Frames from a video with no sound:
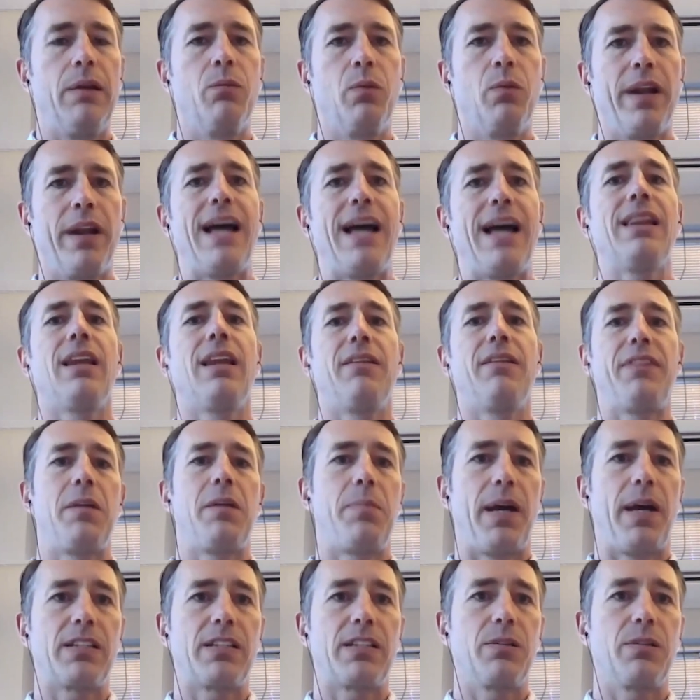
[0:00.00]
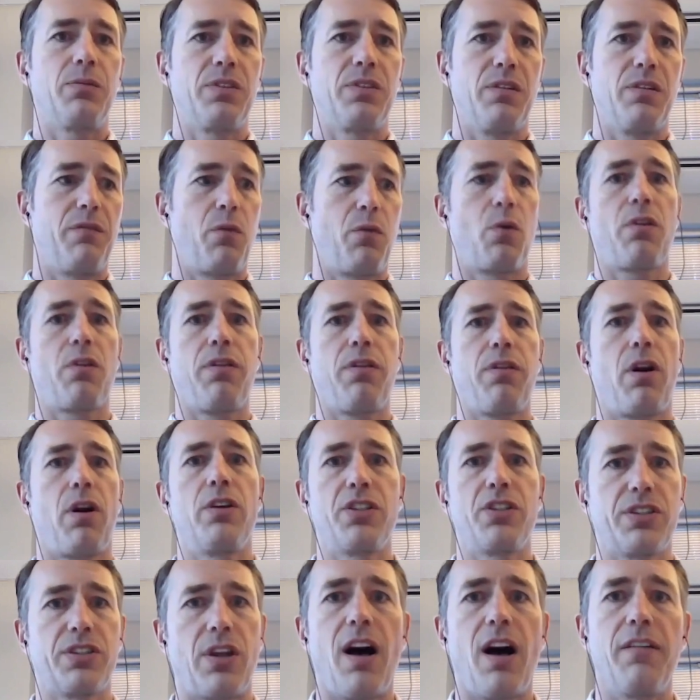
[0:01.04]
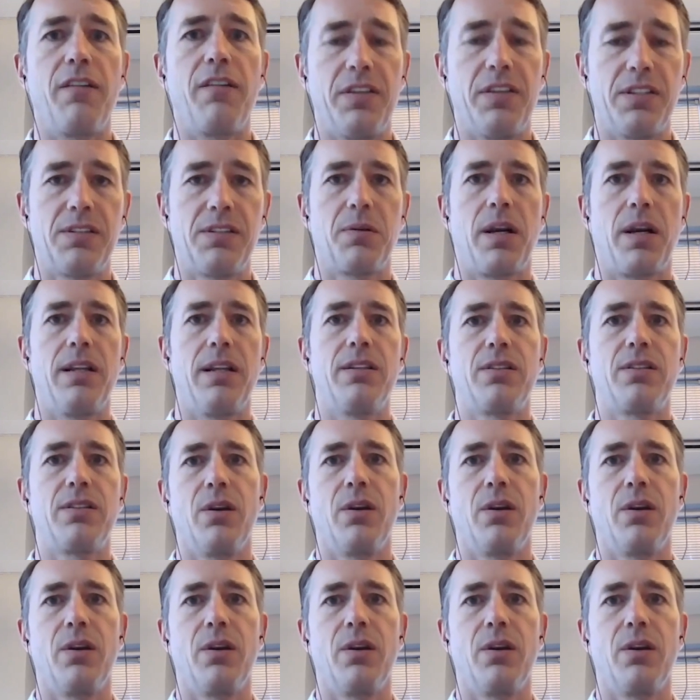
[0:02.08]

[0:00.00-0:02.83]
And when I left Apex, it was the 4th largest office, right?